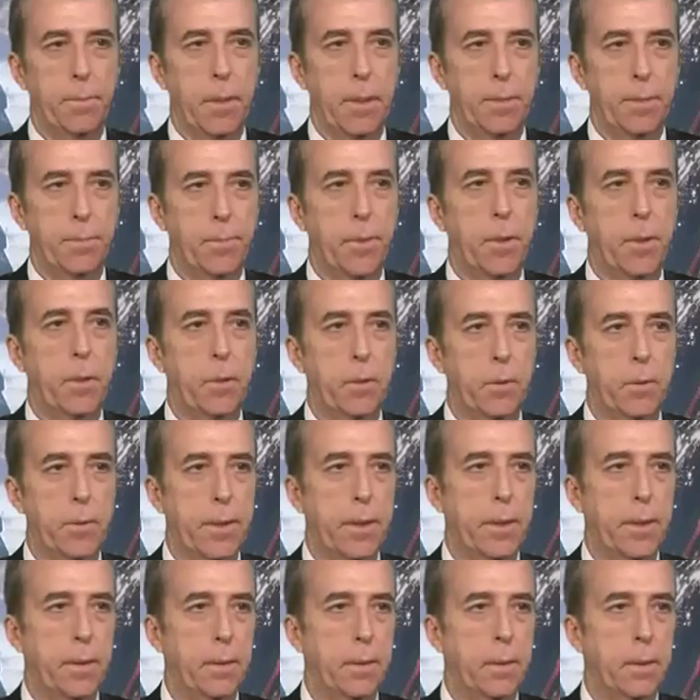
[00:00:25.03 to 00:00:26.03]
by
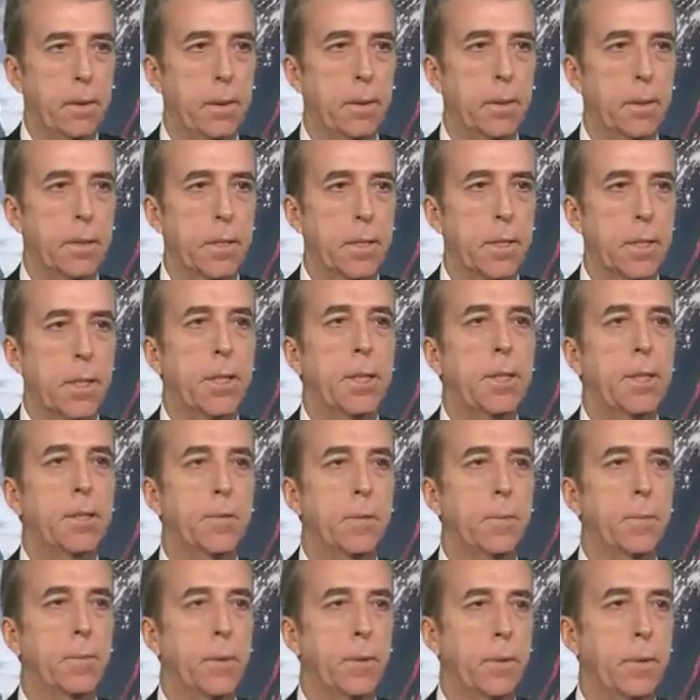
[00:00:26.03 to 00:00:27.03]
borrowing, and the
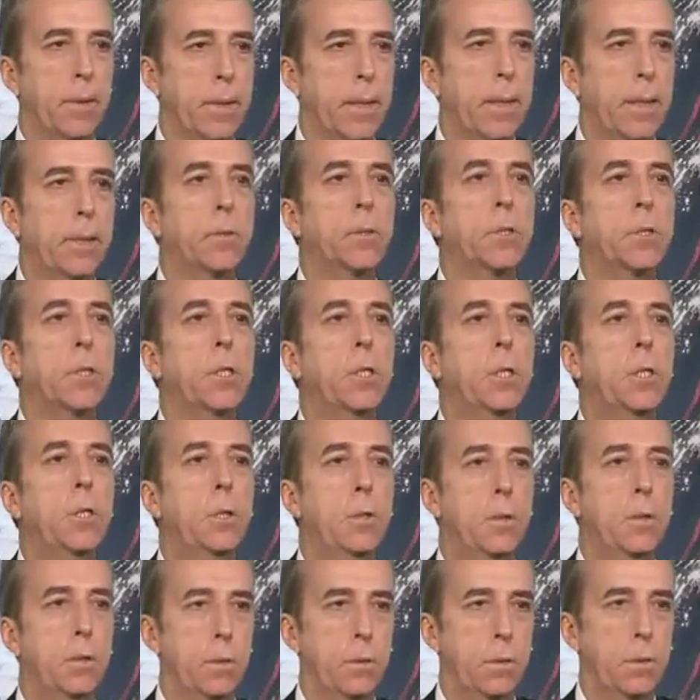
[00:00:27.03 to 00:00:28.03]
size of the borrowing now is
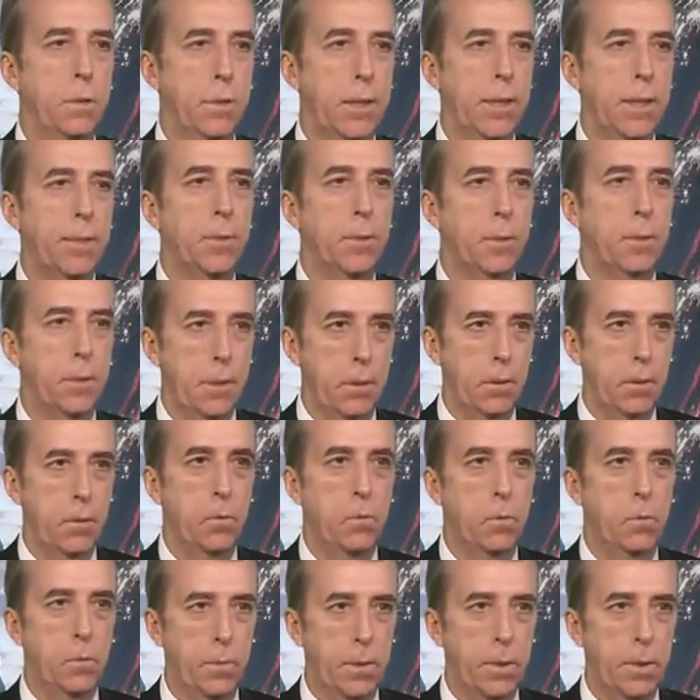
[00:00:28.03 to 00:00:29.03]
huge. It's absolutely
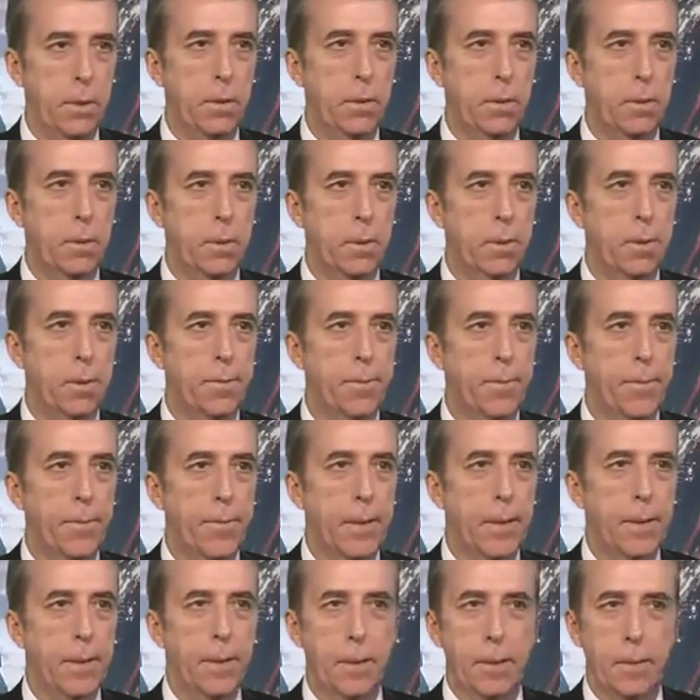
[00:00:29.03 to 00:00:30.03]
enormous.
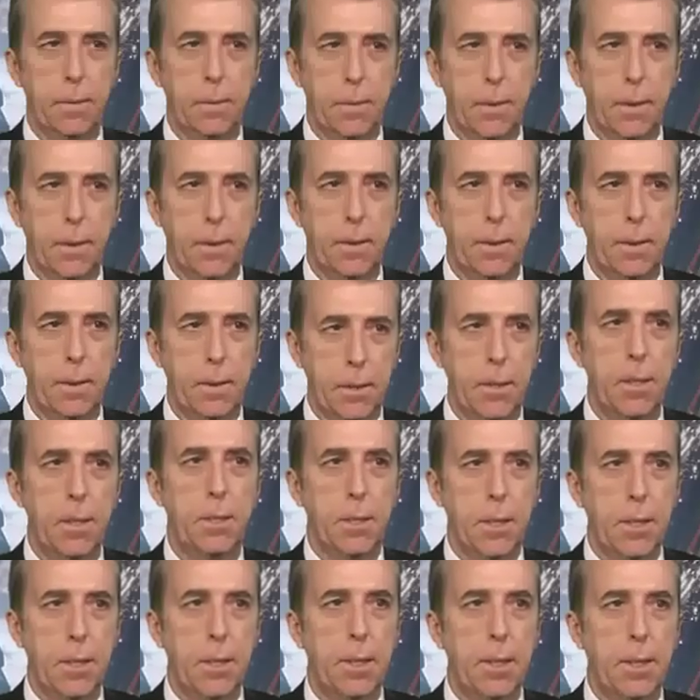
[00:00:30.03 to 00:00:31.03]
I think
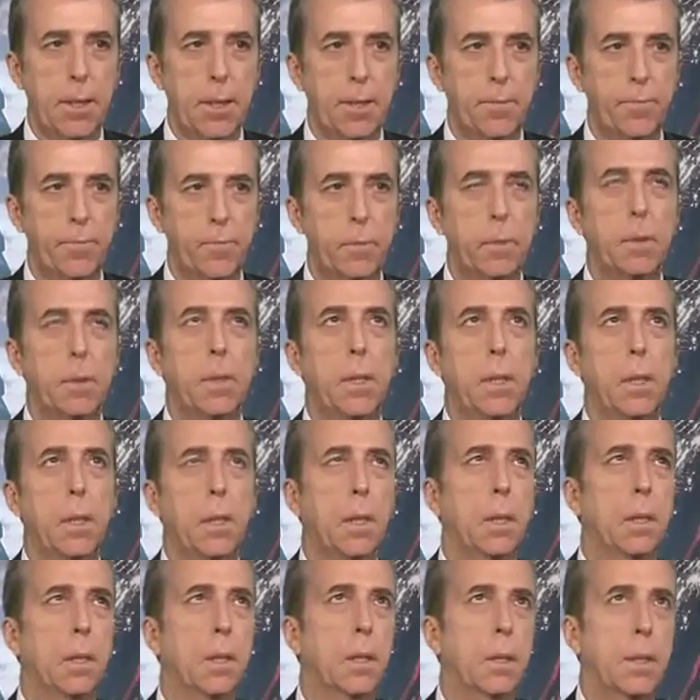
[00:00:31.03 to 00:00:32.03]

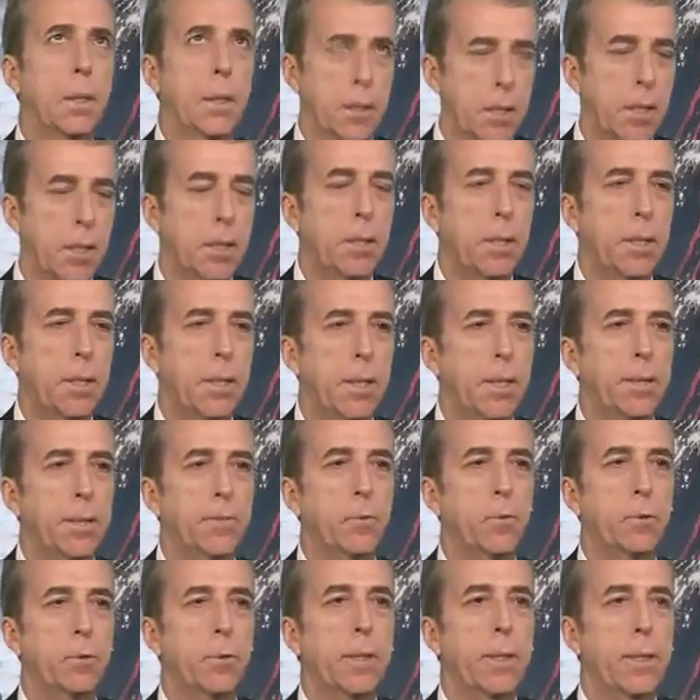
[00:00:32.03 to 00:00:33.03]

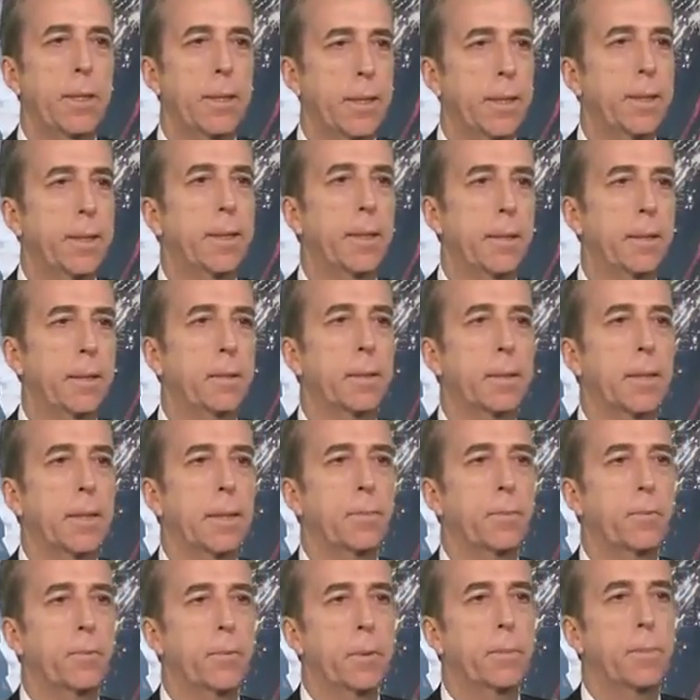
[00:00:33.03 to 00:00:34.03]
16.5 trillion, I think, is the
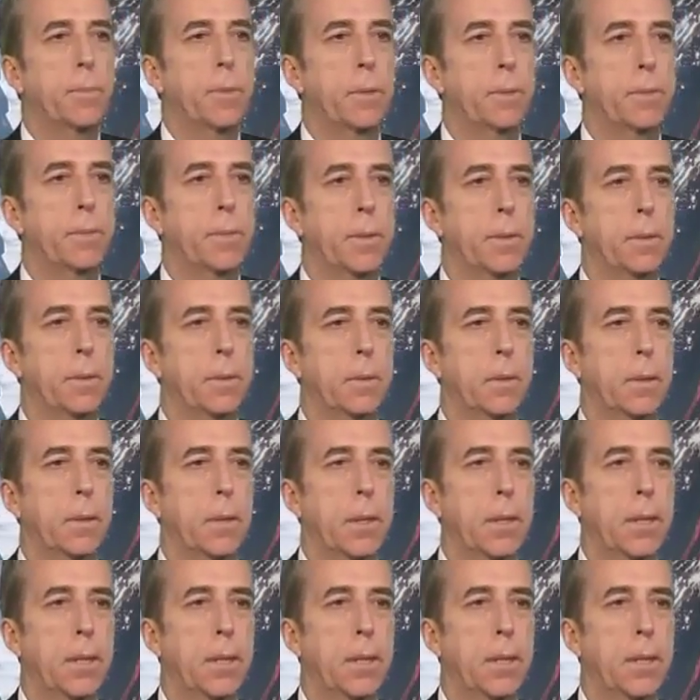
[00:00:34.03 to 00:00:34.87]
number at the moment.